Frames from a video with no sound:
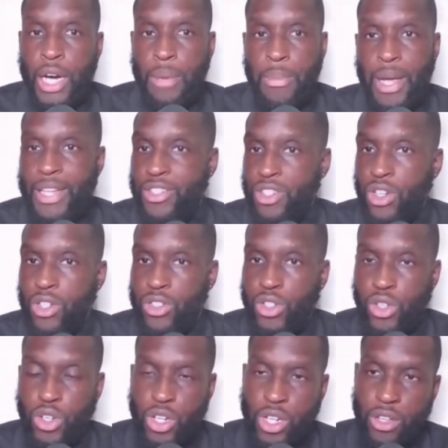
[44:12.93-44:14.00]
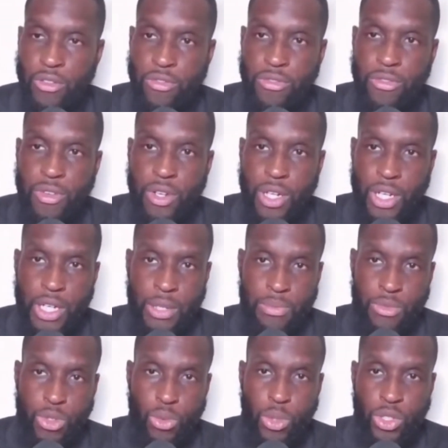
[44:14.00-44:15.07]
um, as an alternative
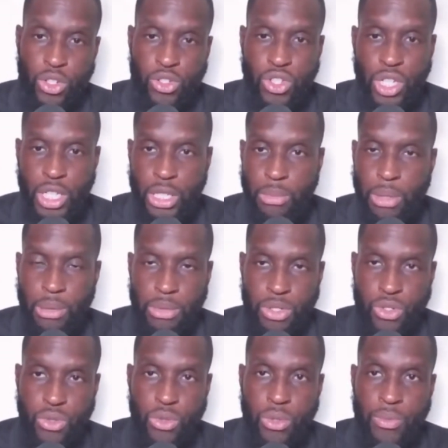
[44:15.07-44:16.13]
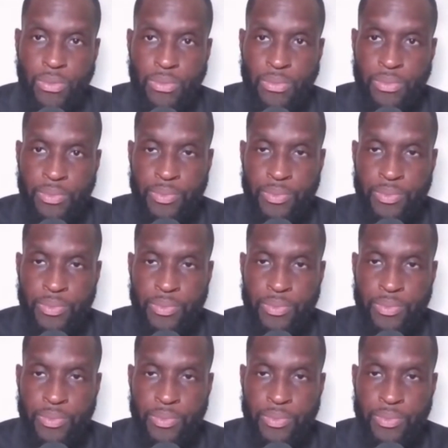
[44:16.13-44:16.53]
um, to what they're seeing in the public school.